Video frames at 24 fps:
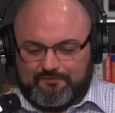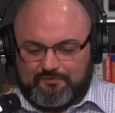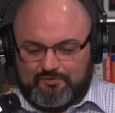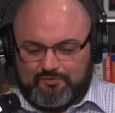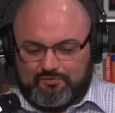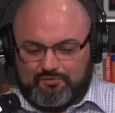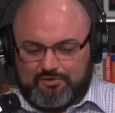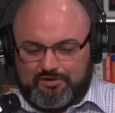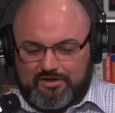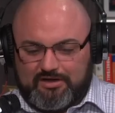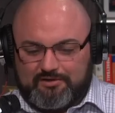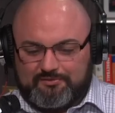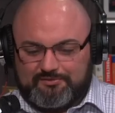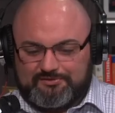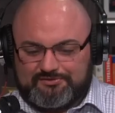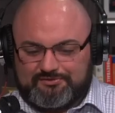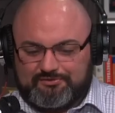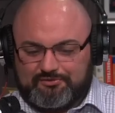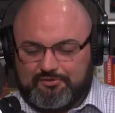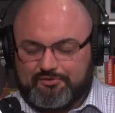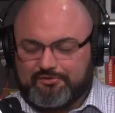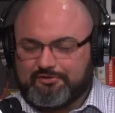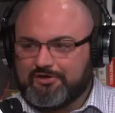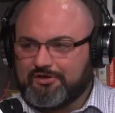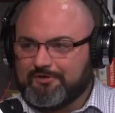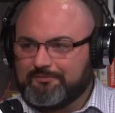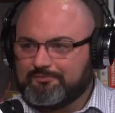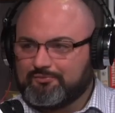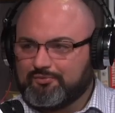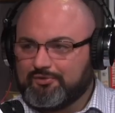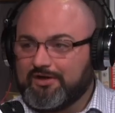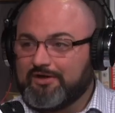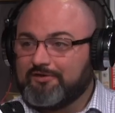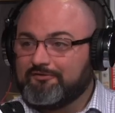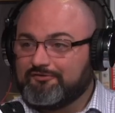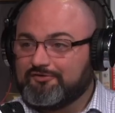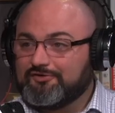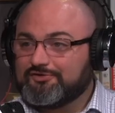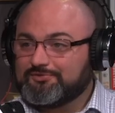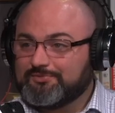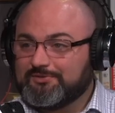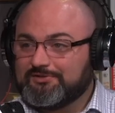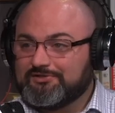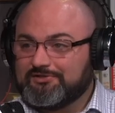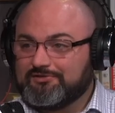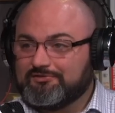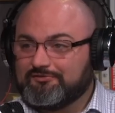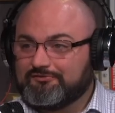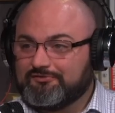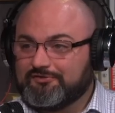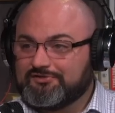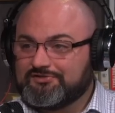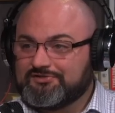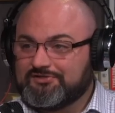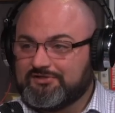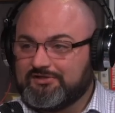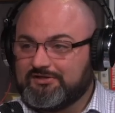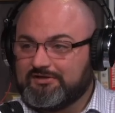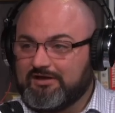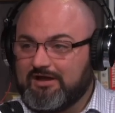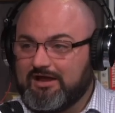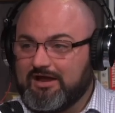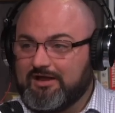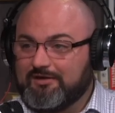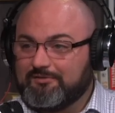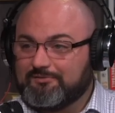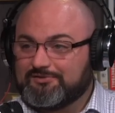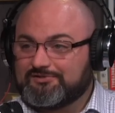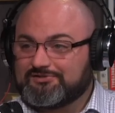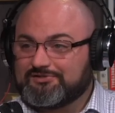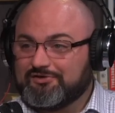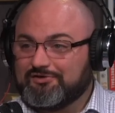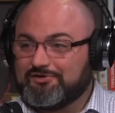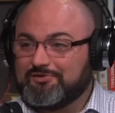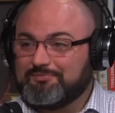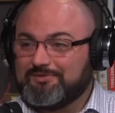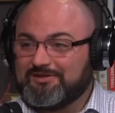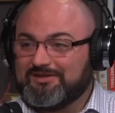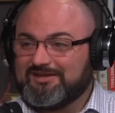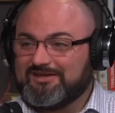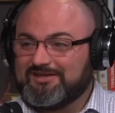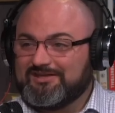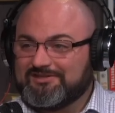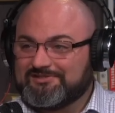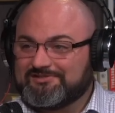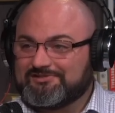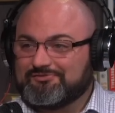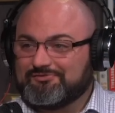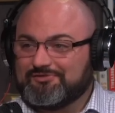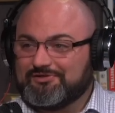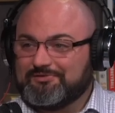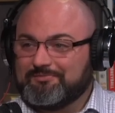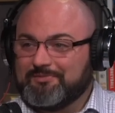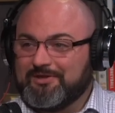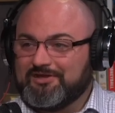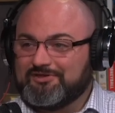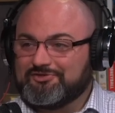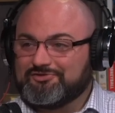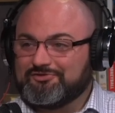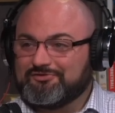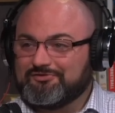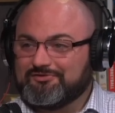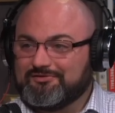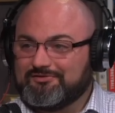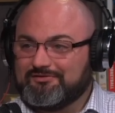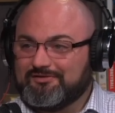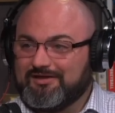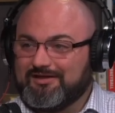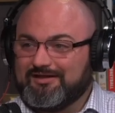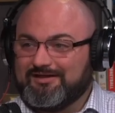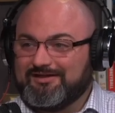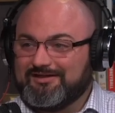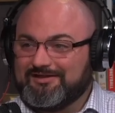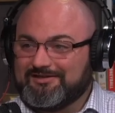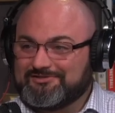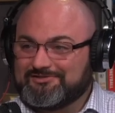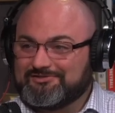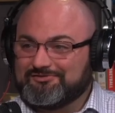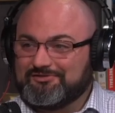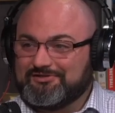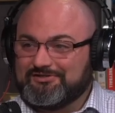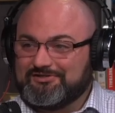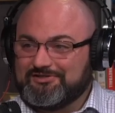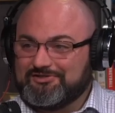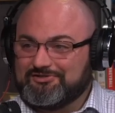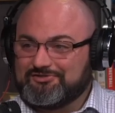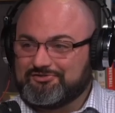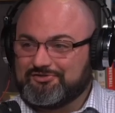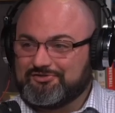when I was growing up, when I first went to university, I was going to be a history major and a history teacher.